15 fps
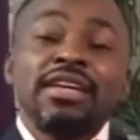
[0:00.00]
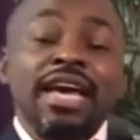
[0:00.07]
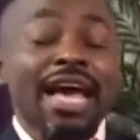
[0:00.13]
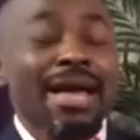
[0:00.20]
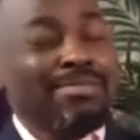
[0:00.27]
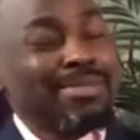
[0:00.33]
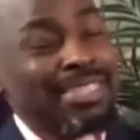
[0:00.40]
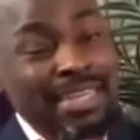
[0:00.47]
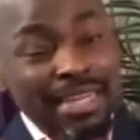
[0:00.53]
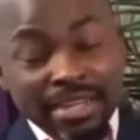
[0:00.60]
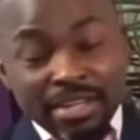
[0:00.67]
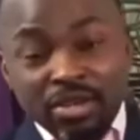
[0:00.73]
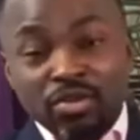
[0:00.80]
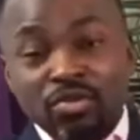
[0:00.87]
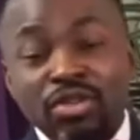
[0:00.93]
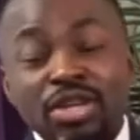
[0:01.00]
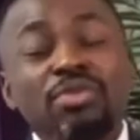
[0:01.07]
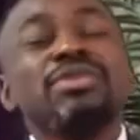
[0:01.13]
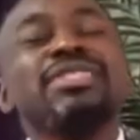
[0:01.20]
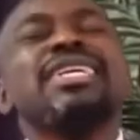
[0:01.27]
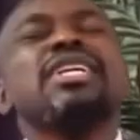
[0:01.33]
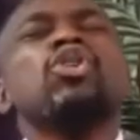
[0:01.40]
I'm telling you,
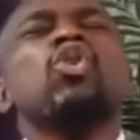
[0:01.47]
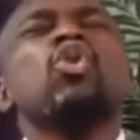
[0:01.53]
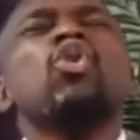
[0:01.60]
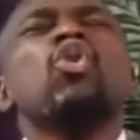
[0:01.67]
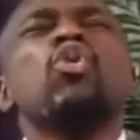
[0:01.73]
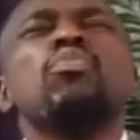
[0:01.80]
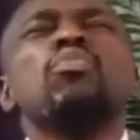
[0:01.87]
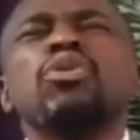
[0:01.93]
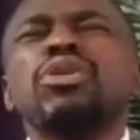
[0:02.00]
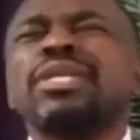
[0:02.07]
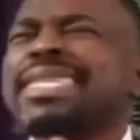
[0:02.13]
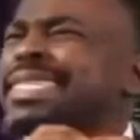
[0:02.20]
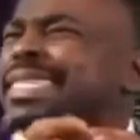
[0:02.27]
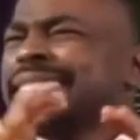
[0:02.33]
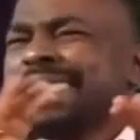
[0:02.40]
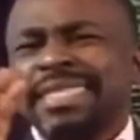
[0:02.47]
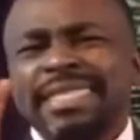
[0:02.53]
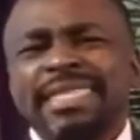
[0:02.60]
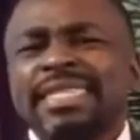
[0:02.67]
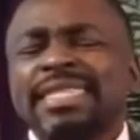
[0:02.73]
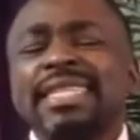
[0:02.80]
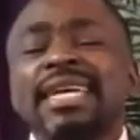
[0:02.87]
there is an opening
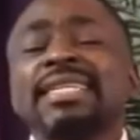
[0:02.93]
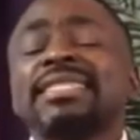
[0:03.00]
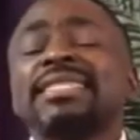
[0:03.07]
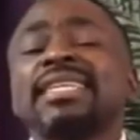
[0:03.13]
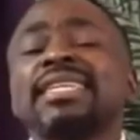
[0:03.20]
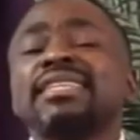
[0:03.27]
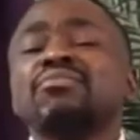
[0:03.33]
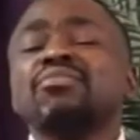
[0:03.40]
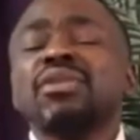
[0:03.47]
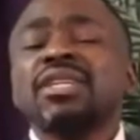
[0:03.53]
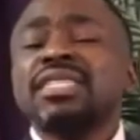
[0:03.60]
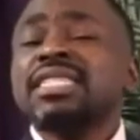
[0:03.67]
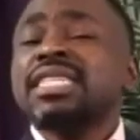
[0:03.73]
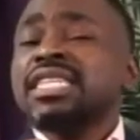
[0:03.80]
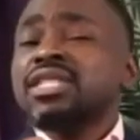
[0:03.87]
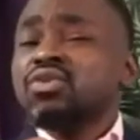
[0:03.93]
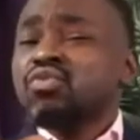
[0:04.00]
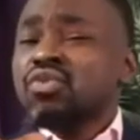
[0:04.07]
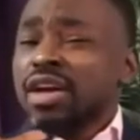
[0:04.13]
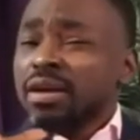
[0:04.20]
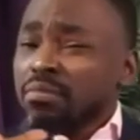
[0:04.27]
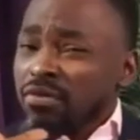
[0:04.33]
that is taking place in the
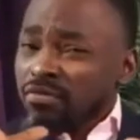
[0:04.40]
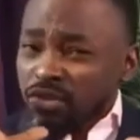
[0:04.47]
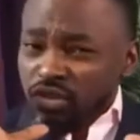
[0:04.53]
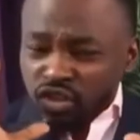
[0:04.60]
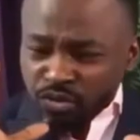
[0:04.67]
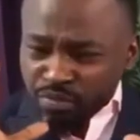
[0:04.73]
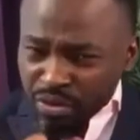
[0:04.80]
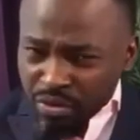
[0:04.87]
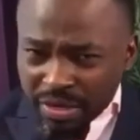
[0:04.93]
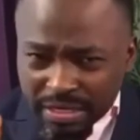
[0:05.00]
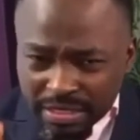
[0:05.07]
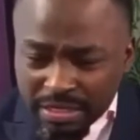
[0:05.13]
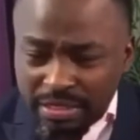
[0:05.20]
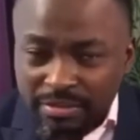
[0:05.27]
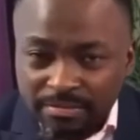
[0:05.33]
realm of the spirit